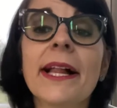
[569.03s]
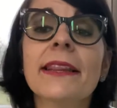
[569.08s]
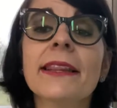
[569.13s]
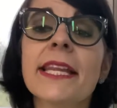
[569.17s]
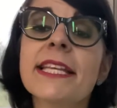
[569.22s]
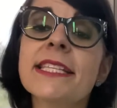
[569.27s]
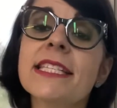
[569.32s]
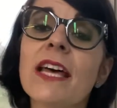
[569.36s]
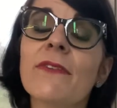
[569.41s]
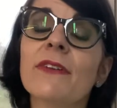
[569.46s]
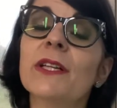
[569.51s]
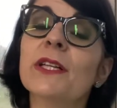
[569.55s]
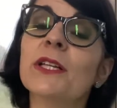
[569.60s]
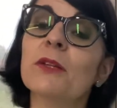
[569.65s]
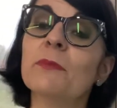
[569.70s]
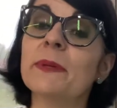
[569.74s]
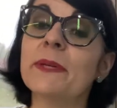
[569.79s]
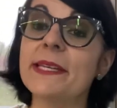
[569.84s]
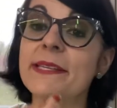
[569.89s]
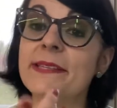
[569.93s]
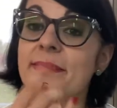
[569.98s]
let's have a little
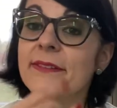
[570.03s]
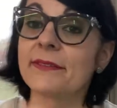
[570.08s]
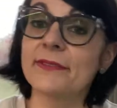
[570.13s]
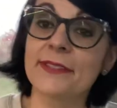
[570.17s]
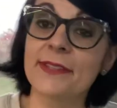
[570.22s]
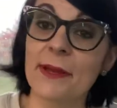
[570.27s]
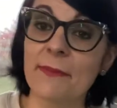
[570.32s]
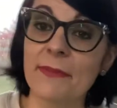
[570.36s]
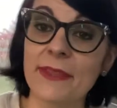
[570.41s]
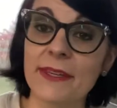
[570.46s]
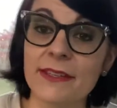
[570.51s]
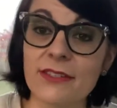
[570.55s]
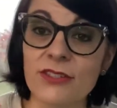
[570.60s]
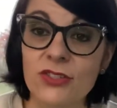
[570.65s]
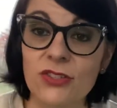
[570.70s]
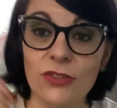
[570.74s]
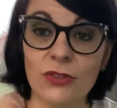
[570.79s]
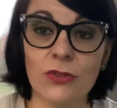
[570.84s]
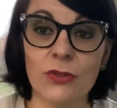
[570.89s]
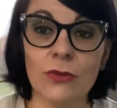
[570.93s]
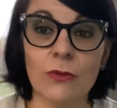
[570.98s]
piece of something
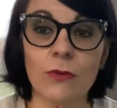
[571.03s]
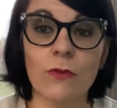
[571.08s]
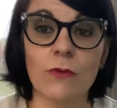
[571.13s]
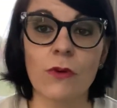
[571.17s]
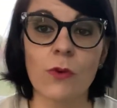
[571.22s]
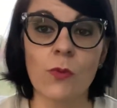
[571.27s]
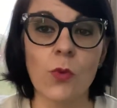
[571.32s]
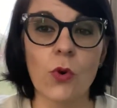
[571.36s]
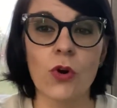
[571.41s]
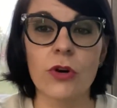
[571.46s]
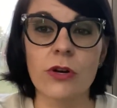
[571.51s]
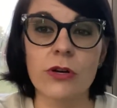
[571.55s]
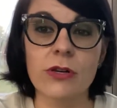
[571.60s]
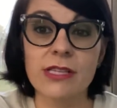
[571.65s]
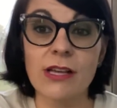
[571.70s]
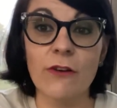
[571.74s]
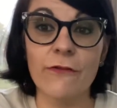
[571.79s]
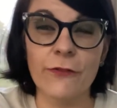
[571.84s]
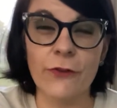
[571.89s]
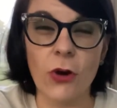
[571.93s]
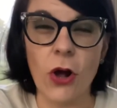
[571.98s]
to reward
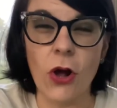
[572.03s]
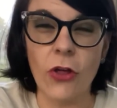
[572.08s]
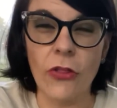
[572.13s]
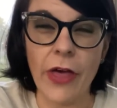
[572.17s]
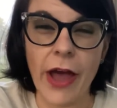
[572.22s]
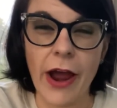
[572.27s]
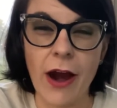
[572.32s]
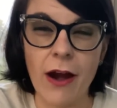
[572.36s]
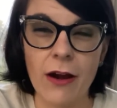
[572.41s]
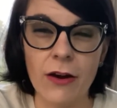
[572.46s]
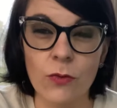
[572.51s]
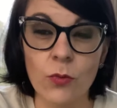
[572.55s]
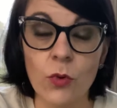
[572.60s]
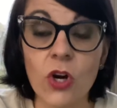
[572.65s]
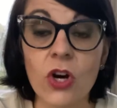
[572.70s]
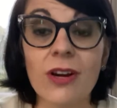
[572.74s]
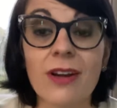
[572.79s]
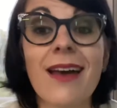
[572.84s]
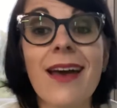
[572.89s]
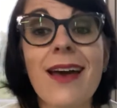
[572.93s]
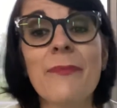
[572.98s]
ourselves for all that hard
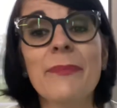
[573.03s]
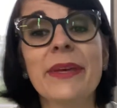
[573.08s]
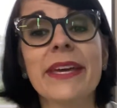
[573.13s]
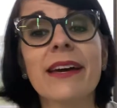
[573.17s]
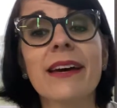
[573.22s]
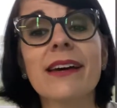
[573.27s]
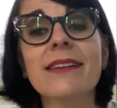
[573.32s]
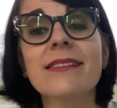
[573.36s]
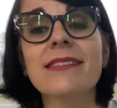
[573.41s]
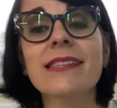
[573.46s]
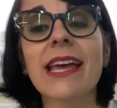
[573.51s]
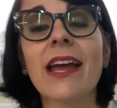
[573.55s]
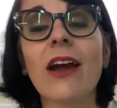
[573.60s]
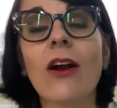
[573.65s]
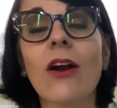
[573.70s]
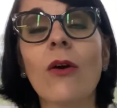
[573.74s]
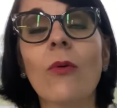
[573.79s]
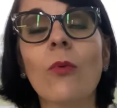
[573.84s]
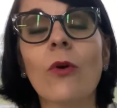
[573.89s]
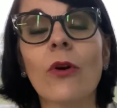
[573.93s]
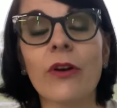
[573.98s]
work, because they
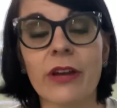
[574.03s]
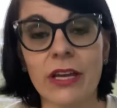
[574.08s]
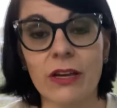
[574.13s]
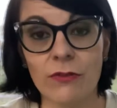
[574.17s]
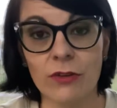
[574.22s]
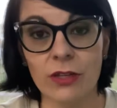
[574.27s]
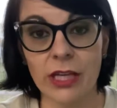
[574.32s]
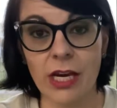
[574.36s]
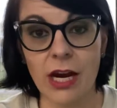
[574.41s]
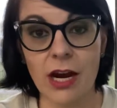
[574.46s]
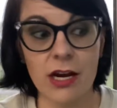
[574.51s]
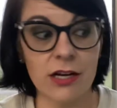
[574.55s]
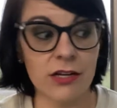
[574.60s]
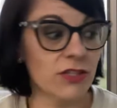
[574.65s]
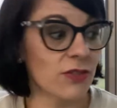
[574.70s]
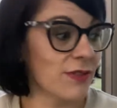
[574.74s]
are working really hard.